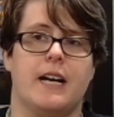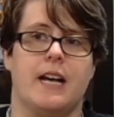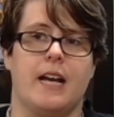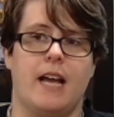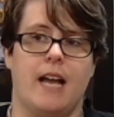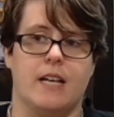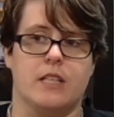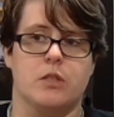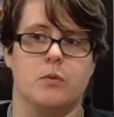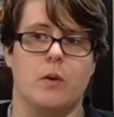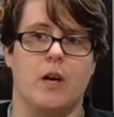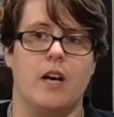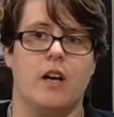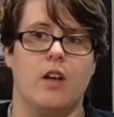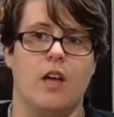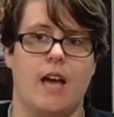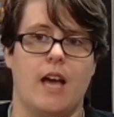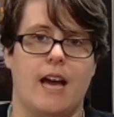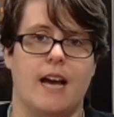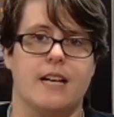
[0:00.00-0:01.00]
As well
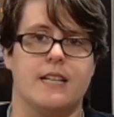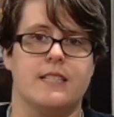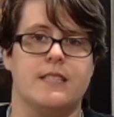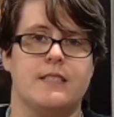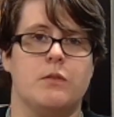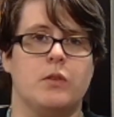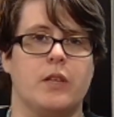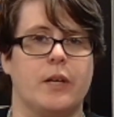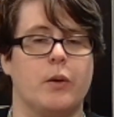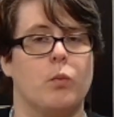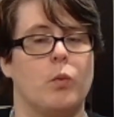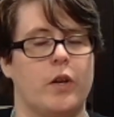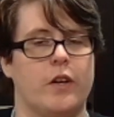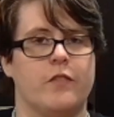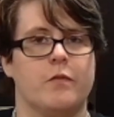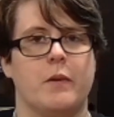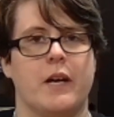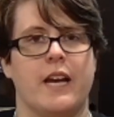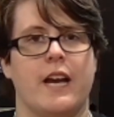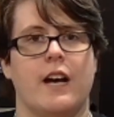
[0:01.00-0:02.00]
as like one
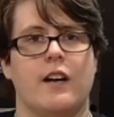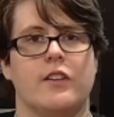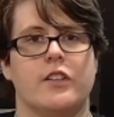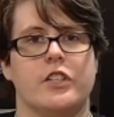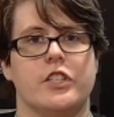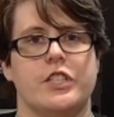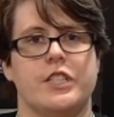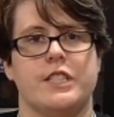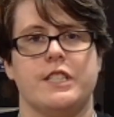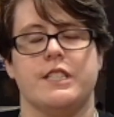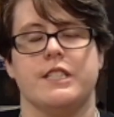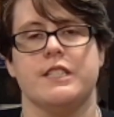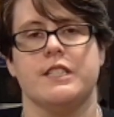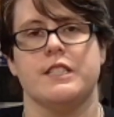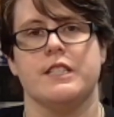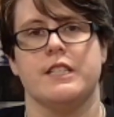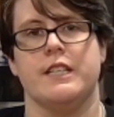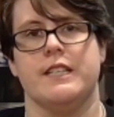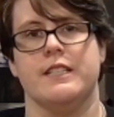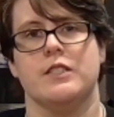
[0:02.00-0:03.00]
of my allergies,
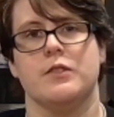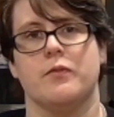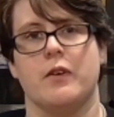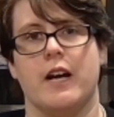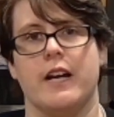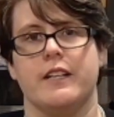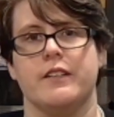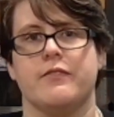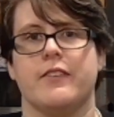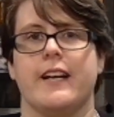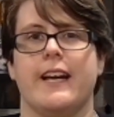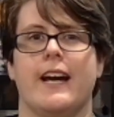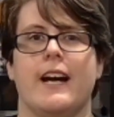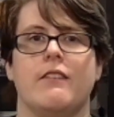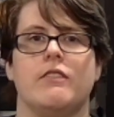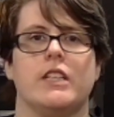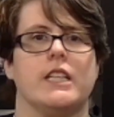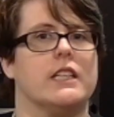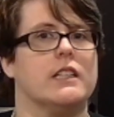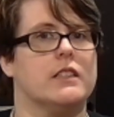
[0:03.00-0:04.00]
it's fine if I
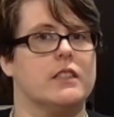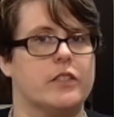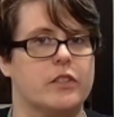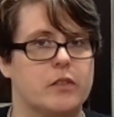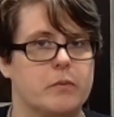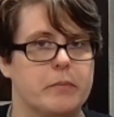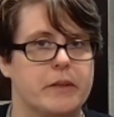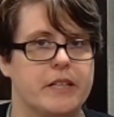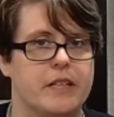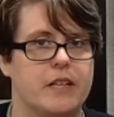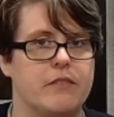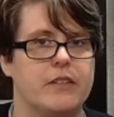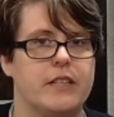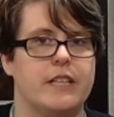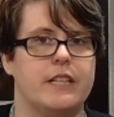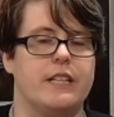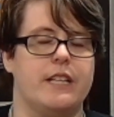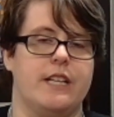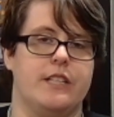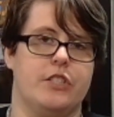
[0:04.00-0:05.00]
have like a little bit of
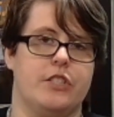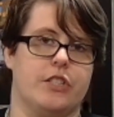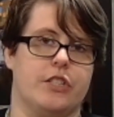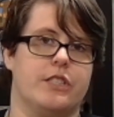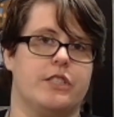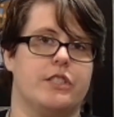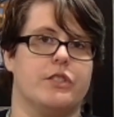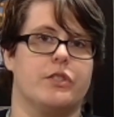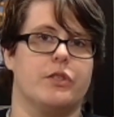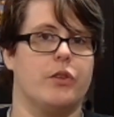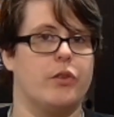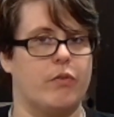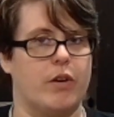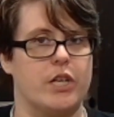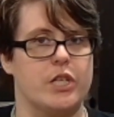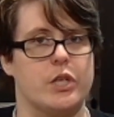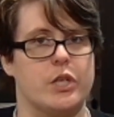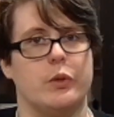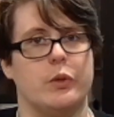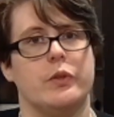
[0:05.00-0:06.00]
it. It's just there's a
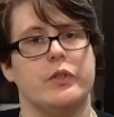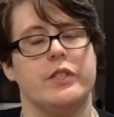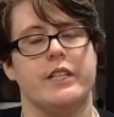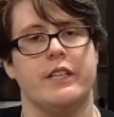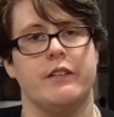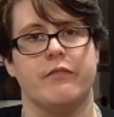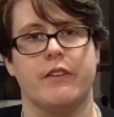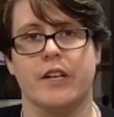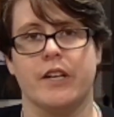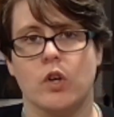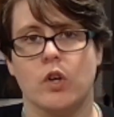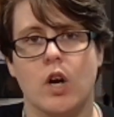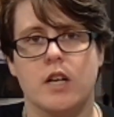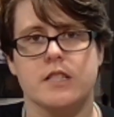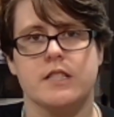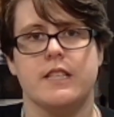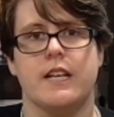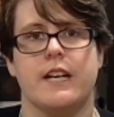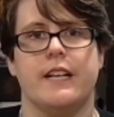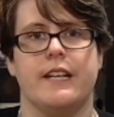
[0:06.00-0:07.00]
threshold, and if I
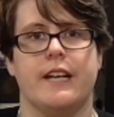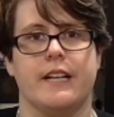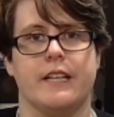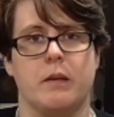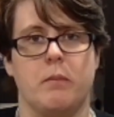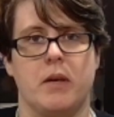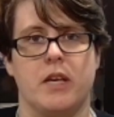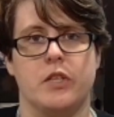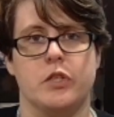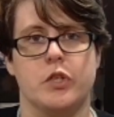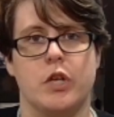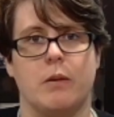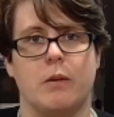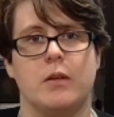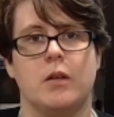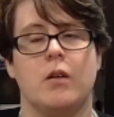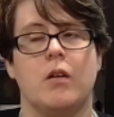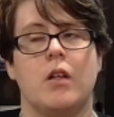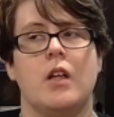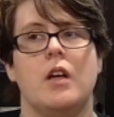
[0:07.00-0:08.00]
cross that, I can be in
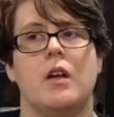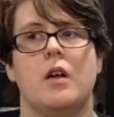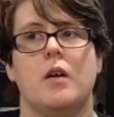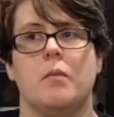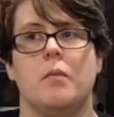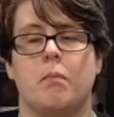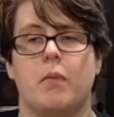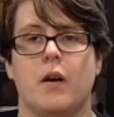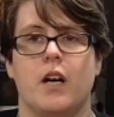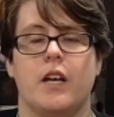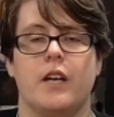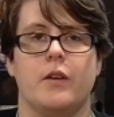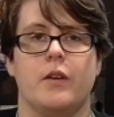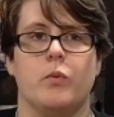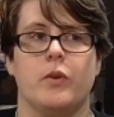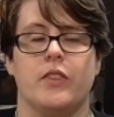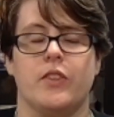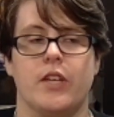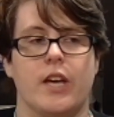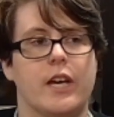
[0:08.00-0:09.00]
trouble. But
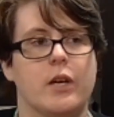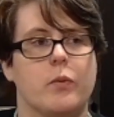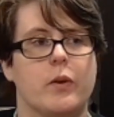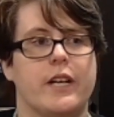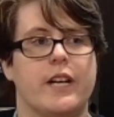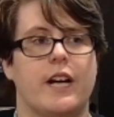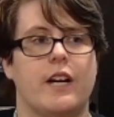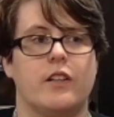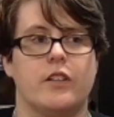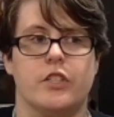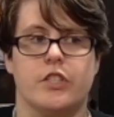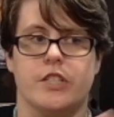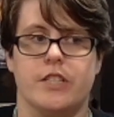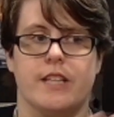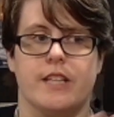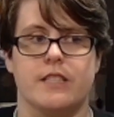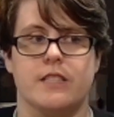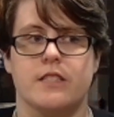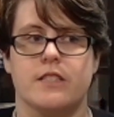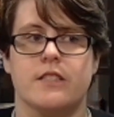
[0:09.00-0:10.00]
with the egg white allergy,
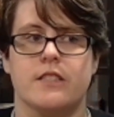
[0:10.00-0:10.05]
that's